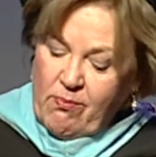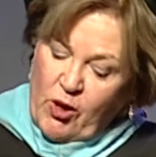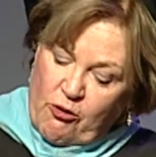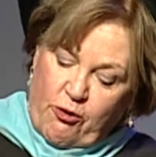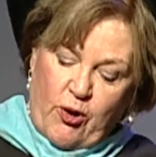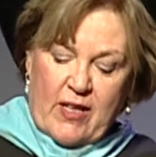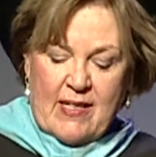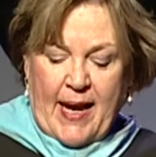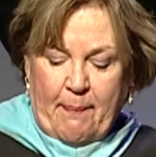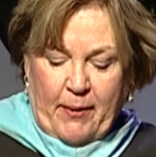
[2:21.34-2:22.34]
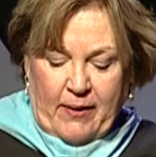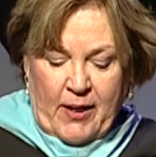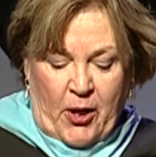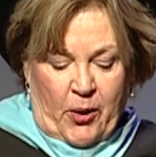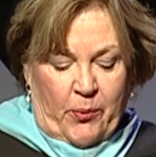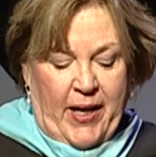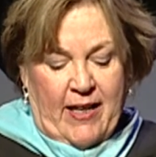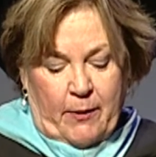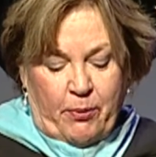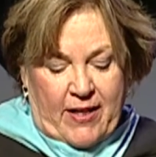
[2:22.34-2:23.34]
For example, we
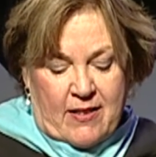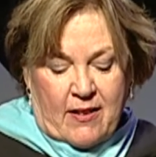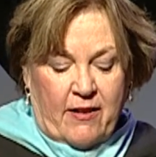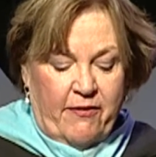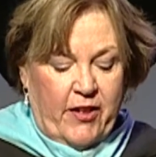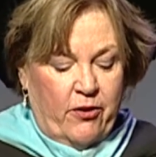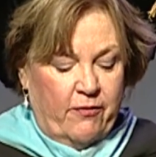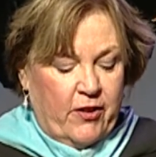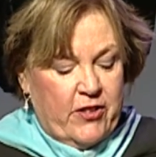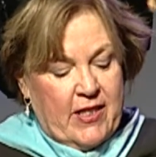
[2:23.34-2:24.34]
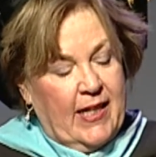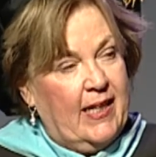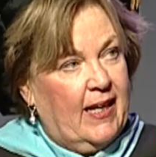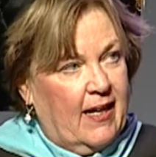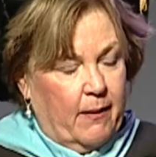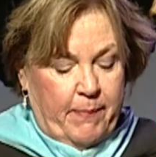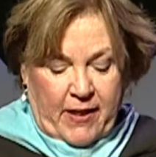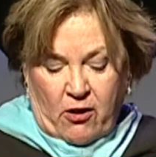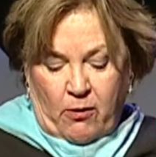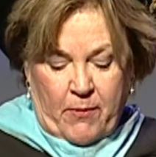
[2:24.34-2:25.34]
had the president of the university on a
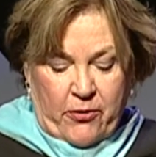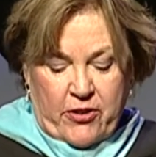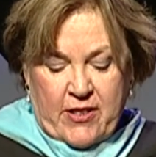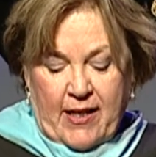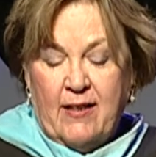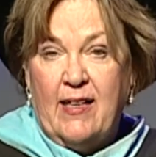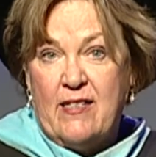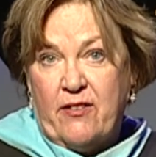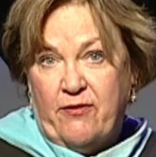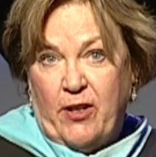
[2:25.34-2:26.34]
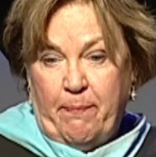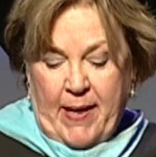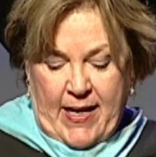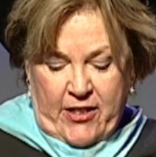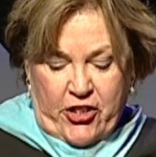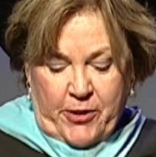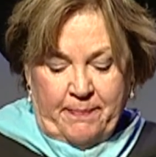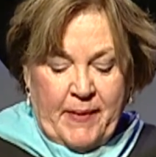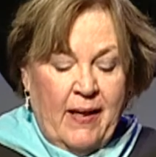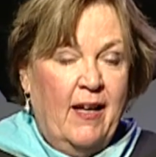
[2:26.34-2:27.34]
big old motorcycle as the front page.
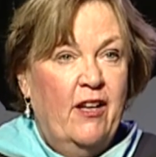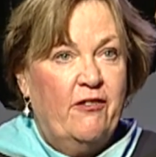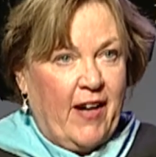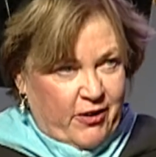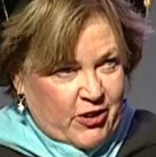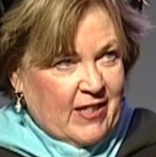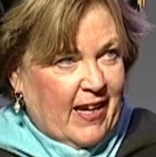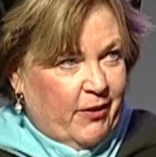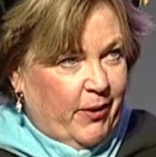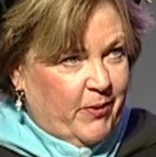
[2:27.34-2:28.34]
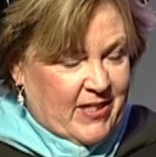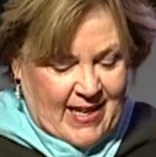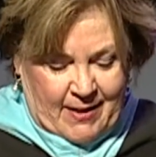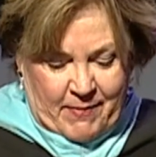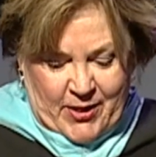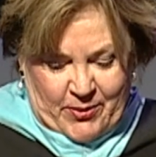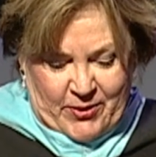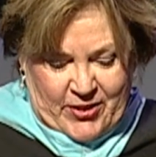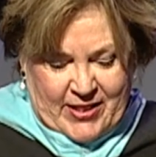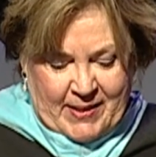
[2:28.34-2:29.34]
Father Slattery was not
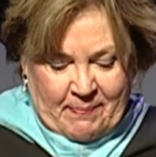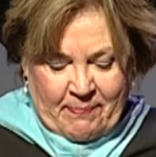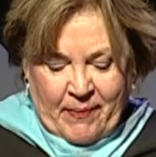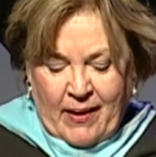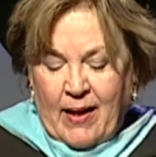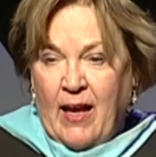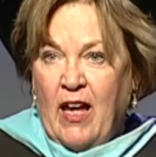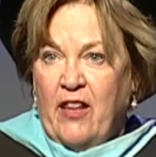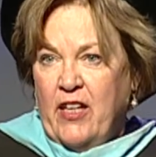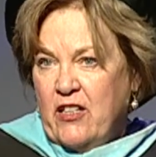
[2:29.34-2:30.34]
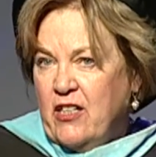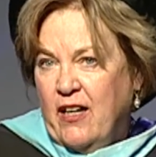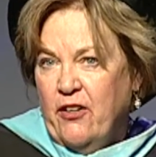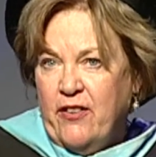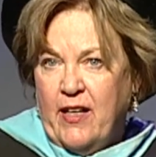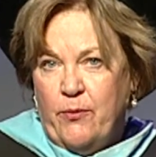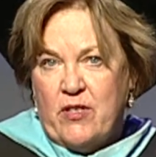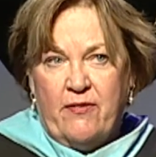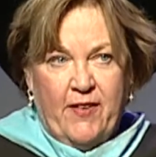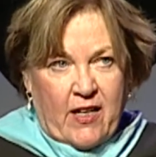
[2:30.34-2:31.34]
amused. The entire thing
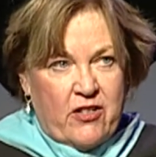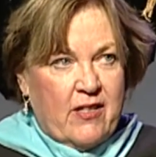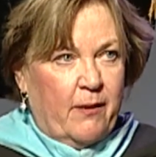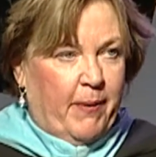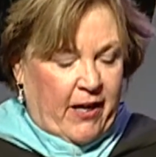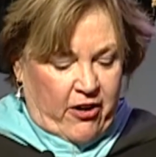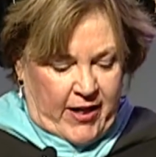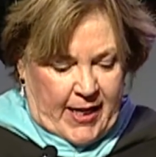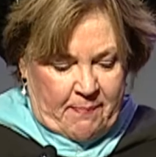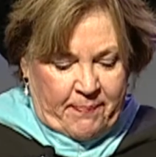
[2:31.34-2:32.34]
was a farce and a parody.